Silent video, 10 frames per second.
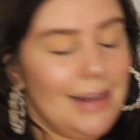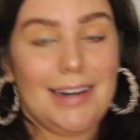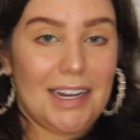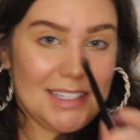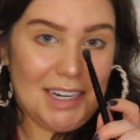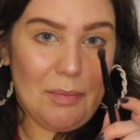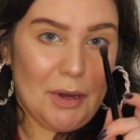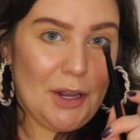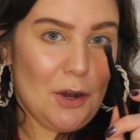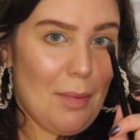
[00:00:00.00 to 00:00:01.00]
Next, I'm going
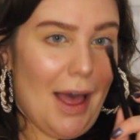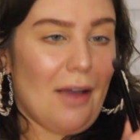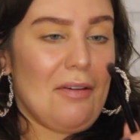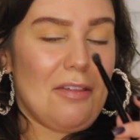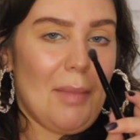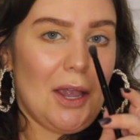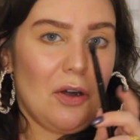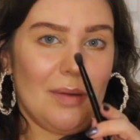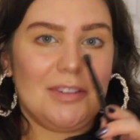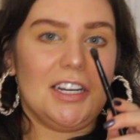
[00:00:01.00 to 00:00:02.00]
to go back with my
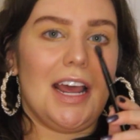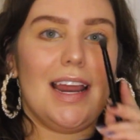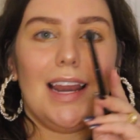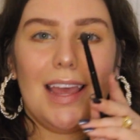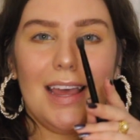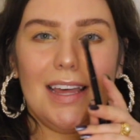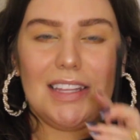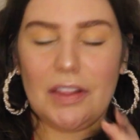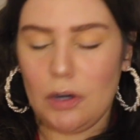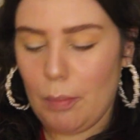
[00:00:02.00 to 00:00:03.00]
Kryptonite,
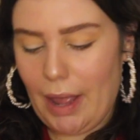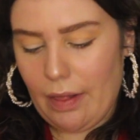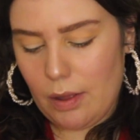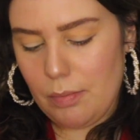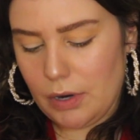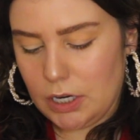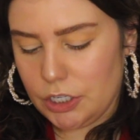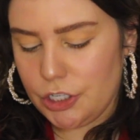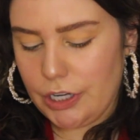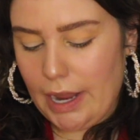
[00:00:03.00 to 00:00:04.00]
the little palette
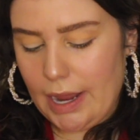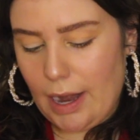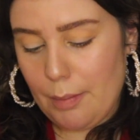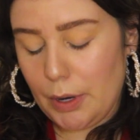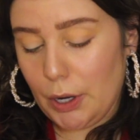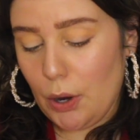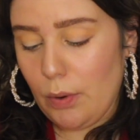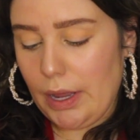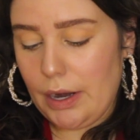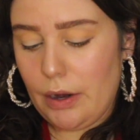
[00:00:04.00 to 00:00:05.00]
brush, and I'm going to go
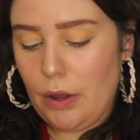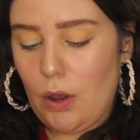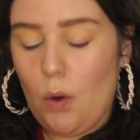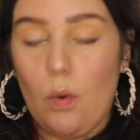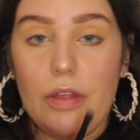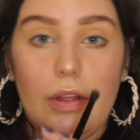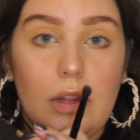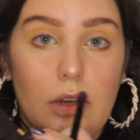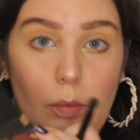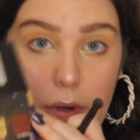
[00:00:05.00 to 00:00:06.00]
in with a
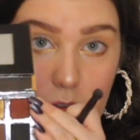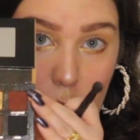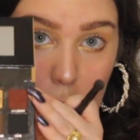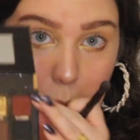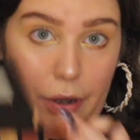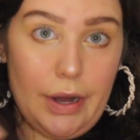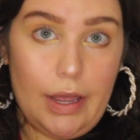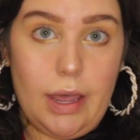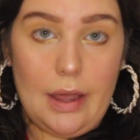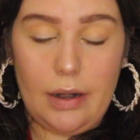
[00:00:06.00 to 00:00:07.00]
little bit of mulberry
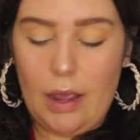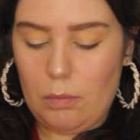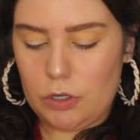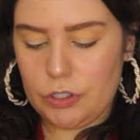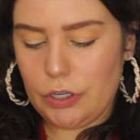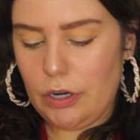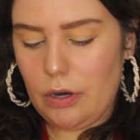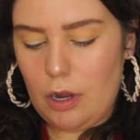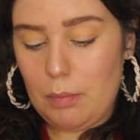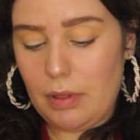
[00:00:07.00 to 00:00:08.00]
again, and we're just going
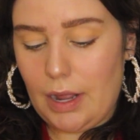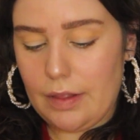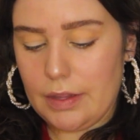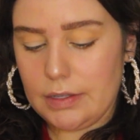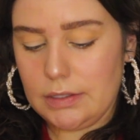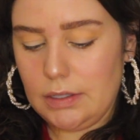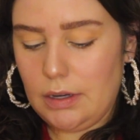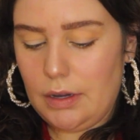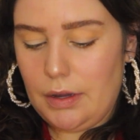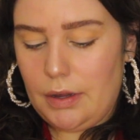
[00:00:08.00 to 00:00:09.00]
to apply this
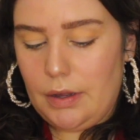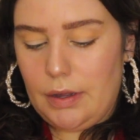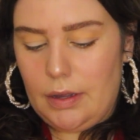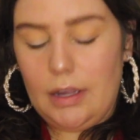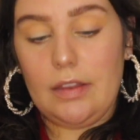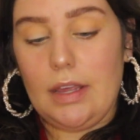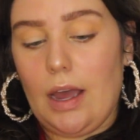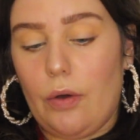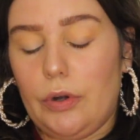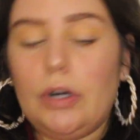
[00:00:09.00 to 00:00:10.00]
in the
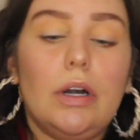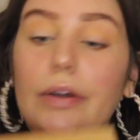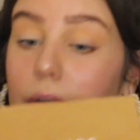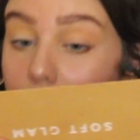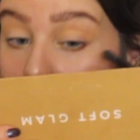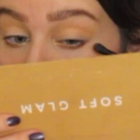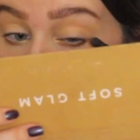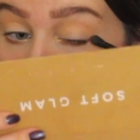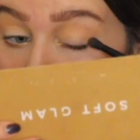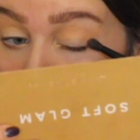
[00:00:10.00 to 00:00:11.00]
outer
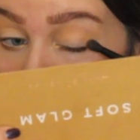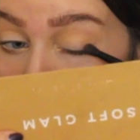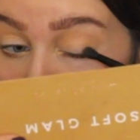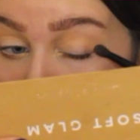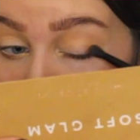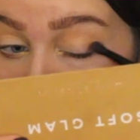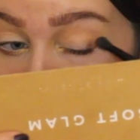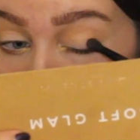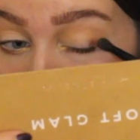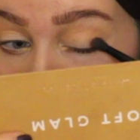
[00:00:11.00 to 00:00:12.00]

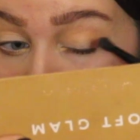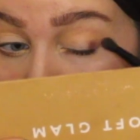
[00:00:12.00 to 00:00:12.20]
corner.